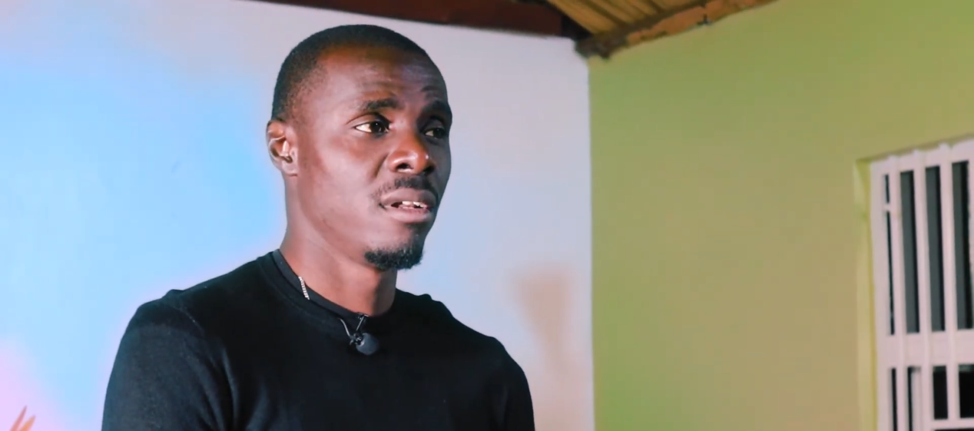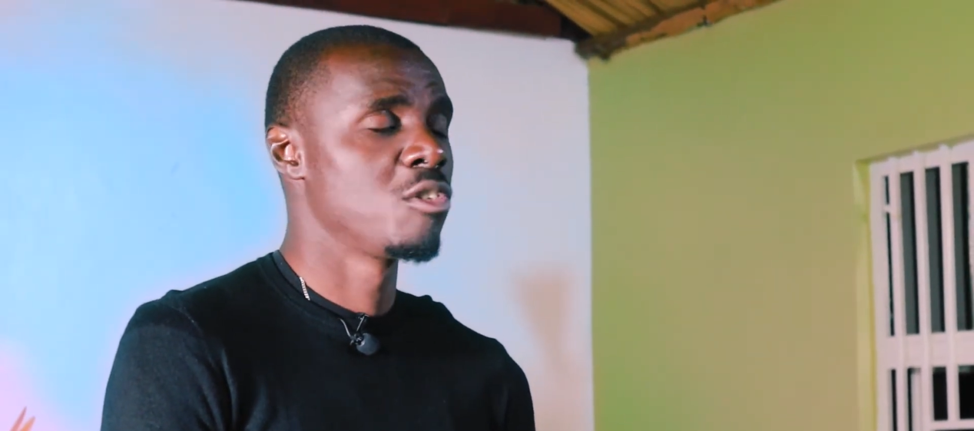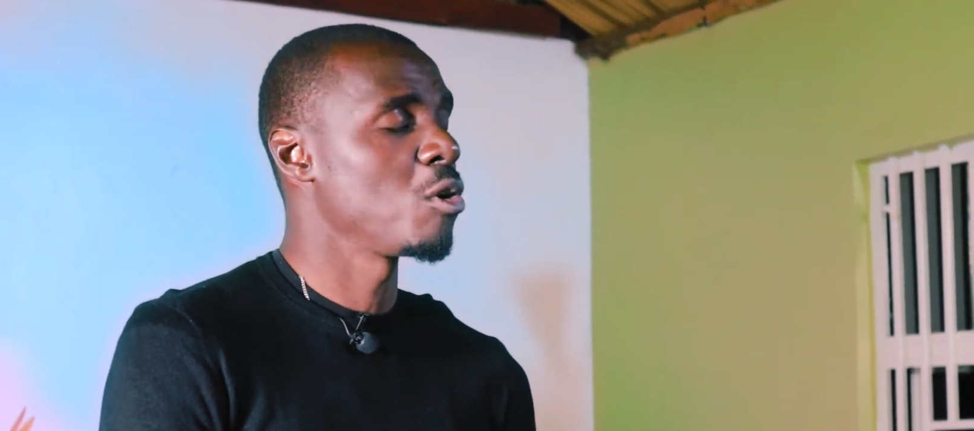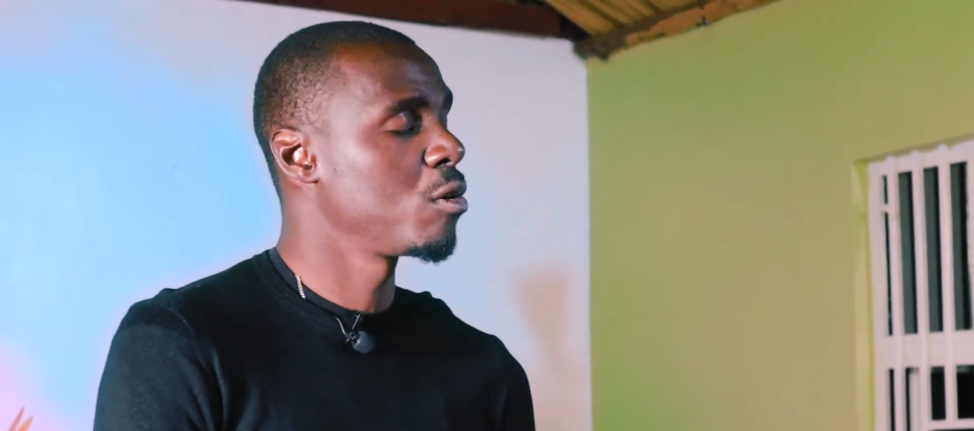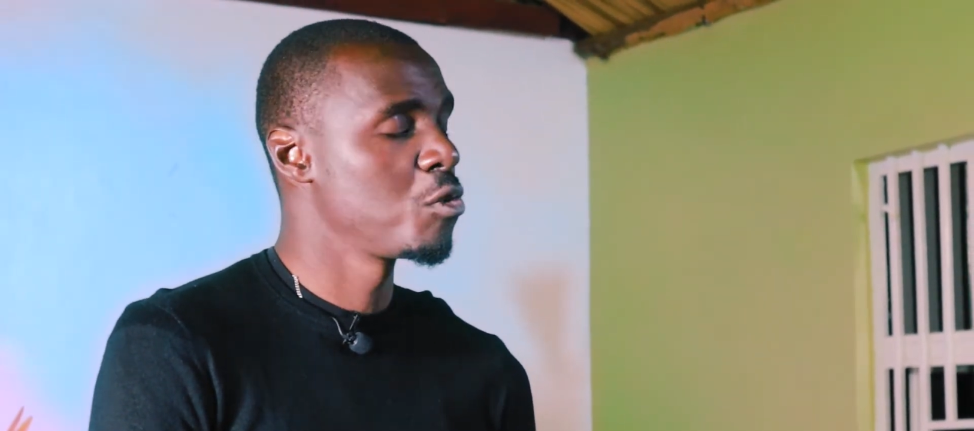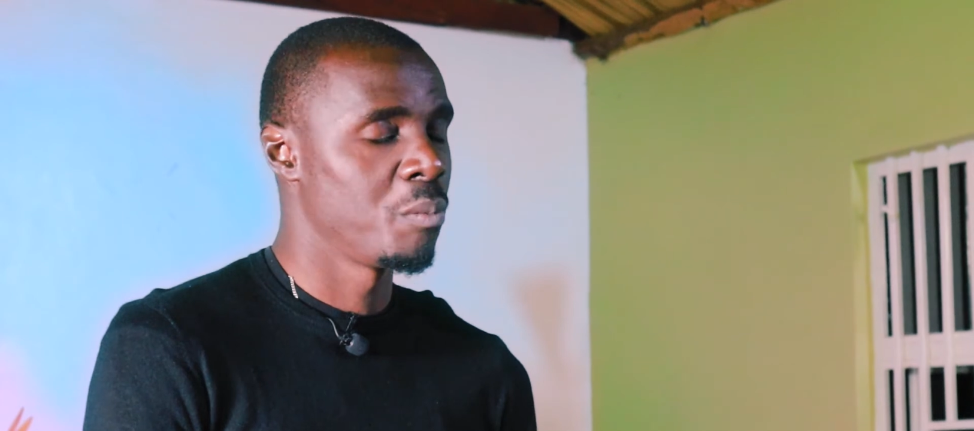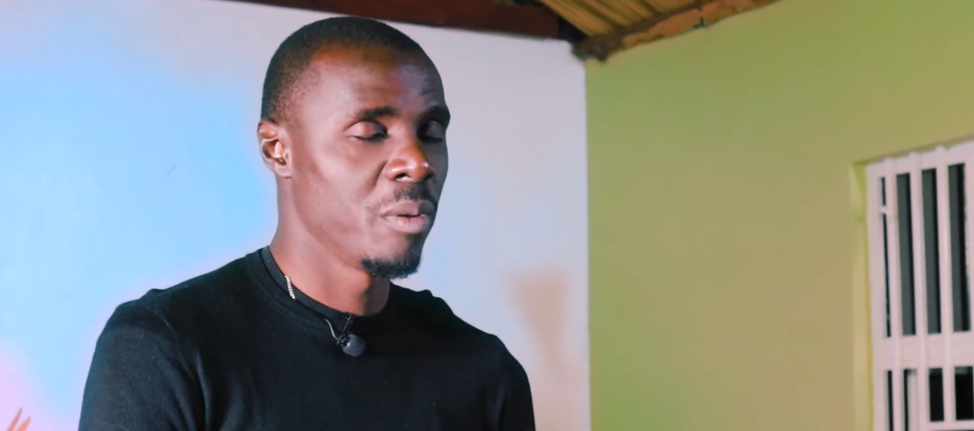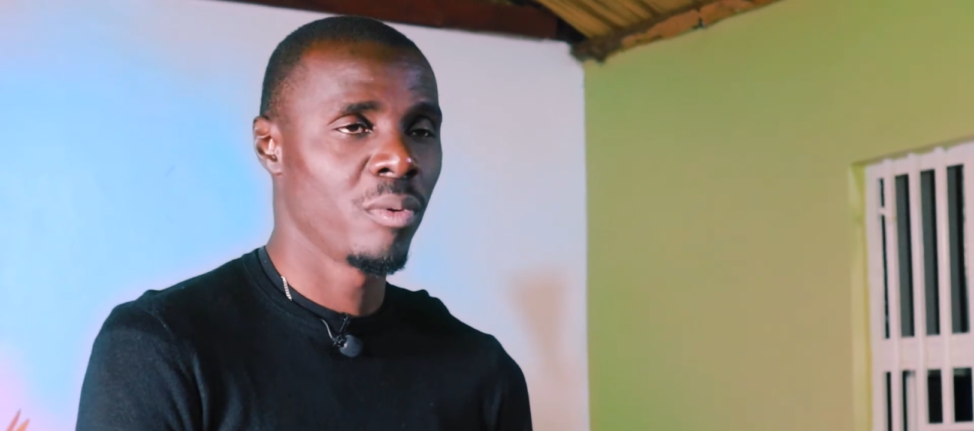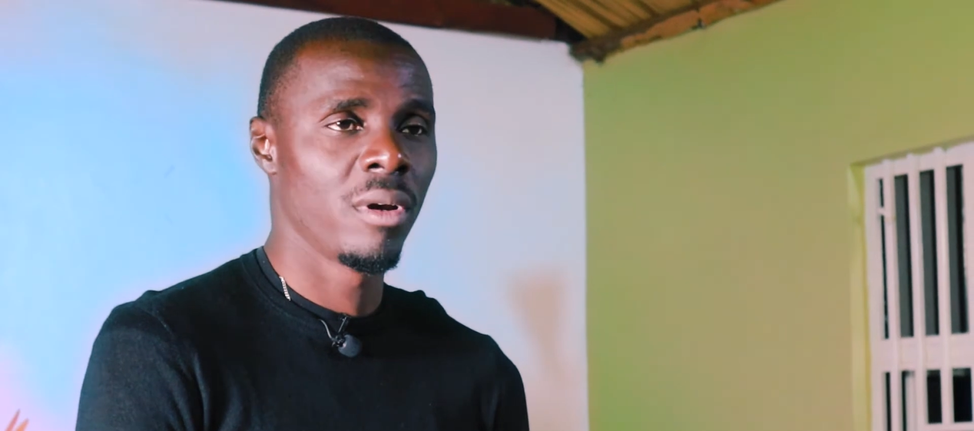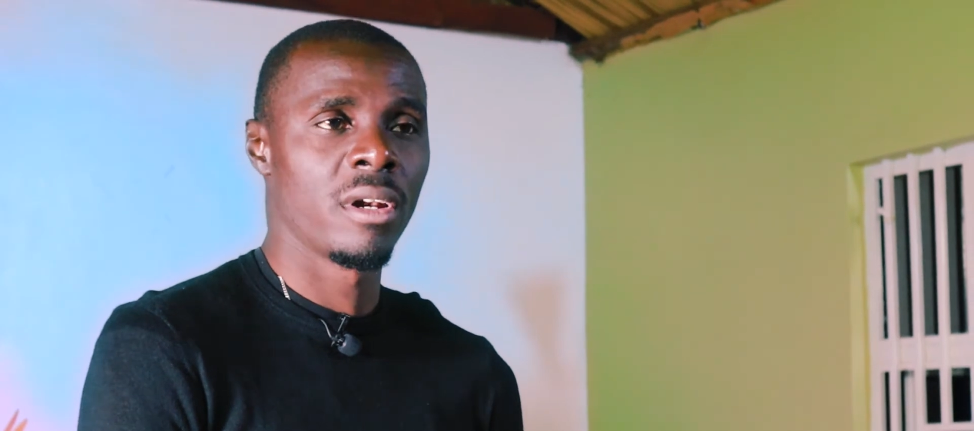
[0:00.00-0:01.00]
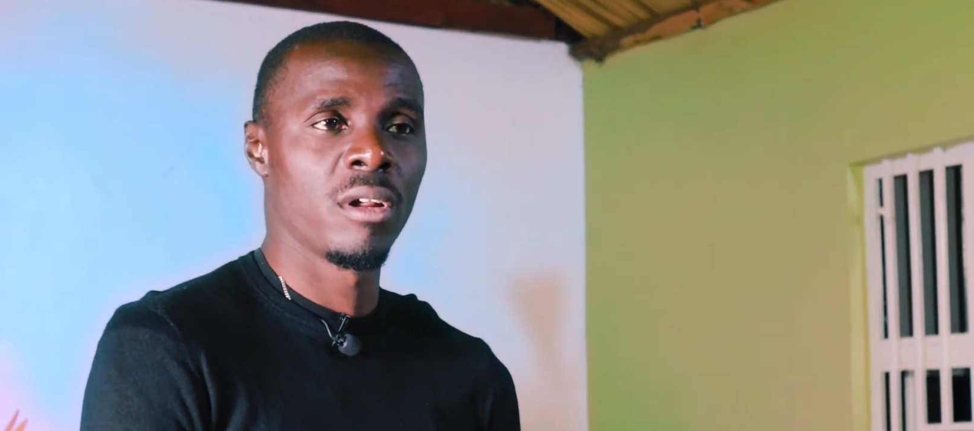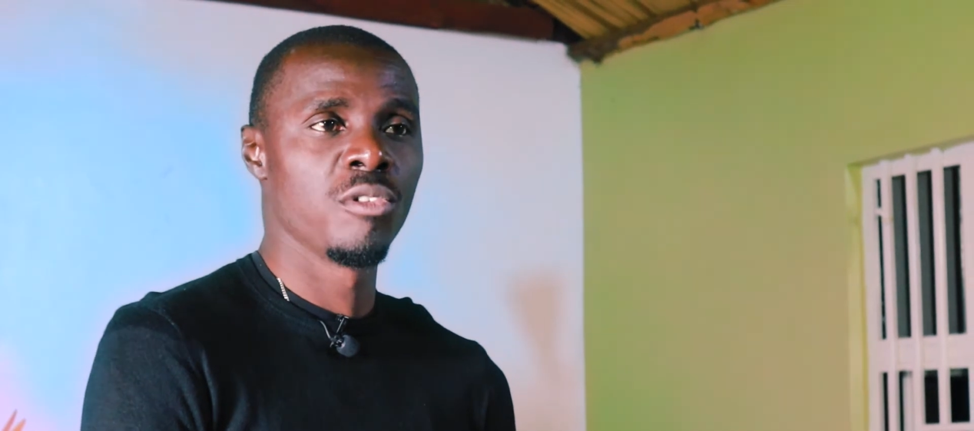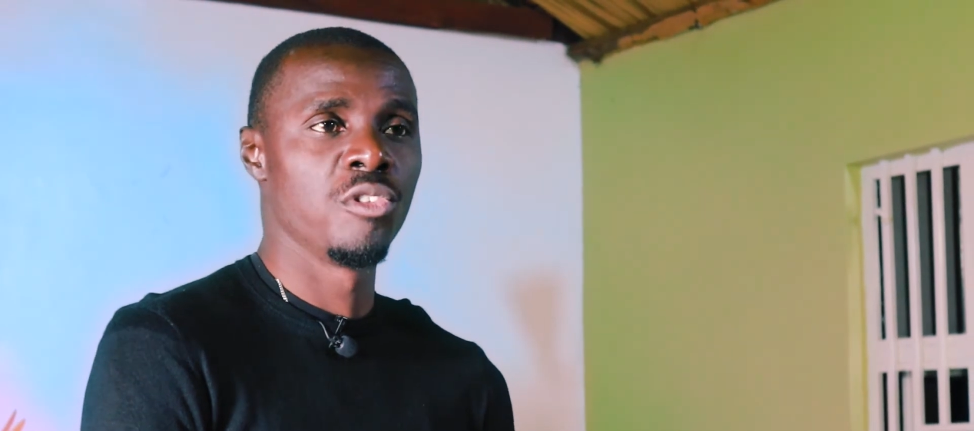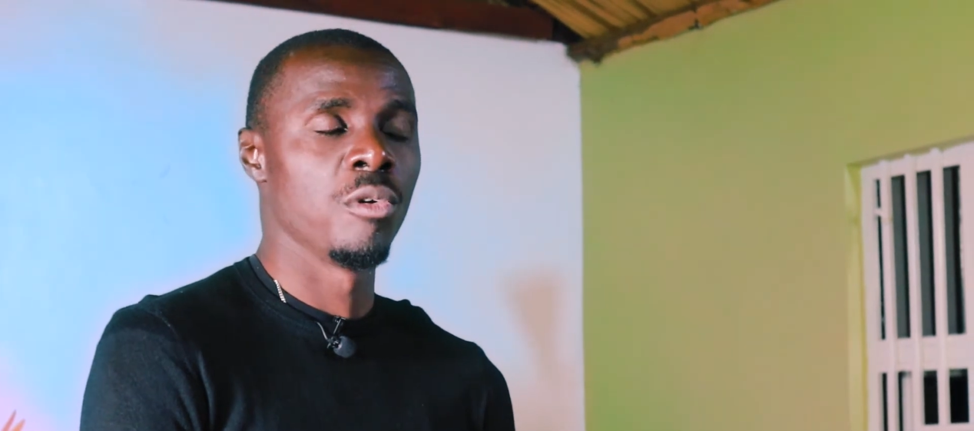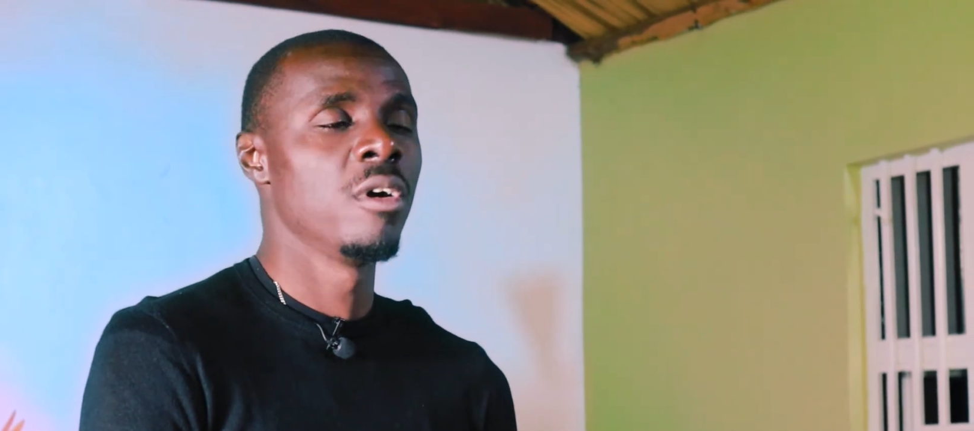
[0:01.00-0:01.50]
Talk to people
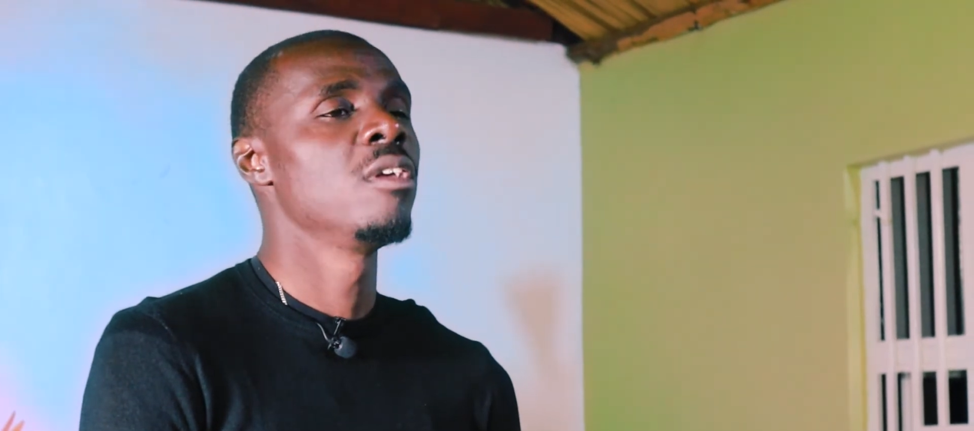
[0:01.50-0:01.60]
around you.